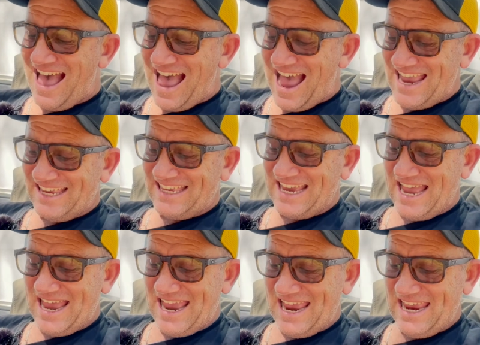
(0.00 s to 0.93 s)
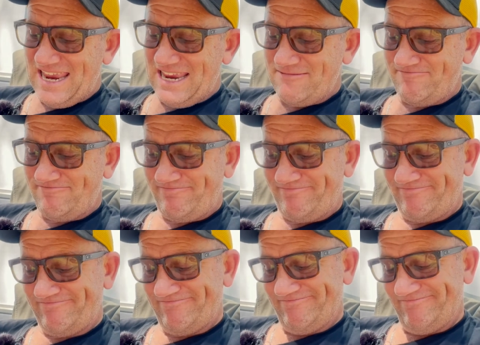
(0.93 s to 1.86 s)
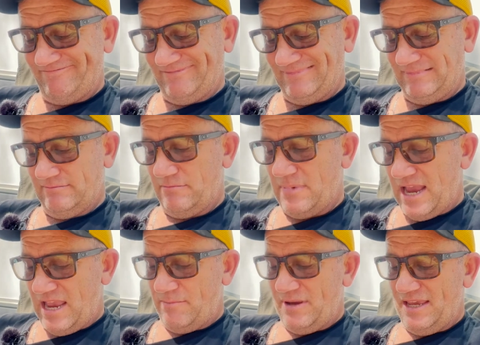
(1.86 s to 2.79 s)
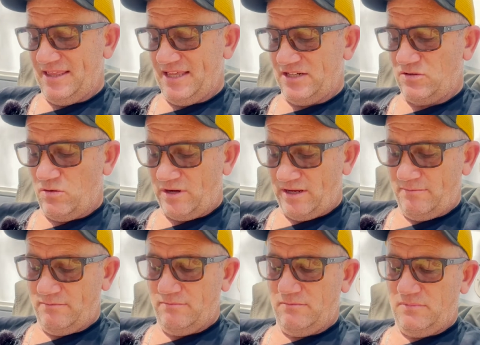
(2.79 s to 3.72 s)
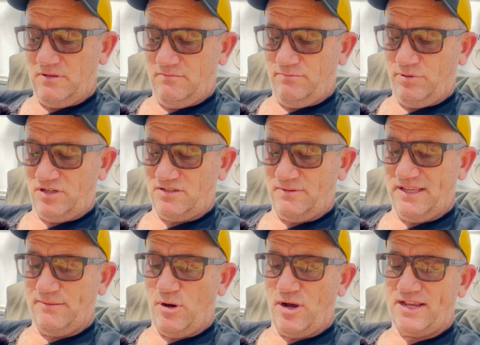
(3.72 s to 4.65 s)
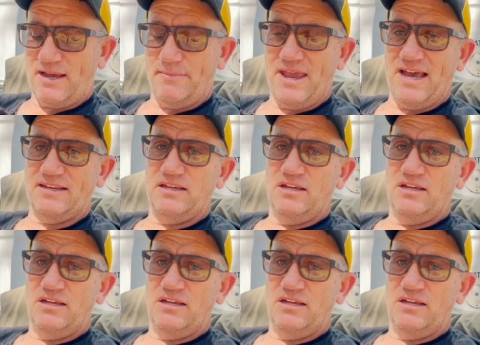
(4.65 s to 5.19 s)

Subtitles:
8K, maybe they're talking possibly it might come out.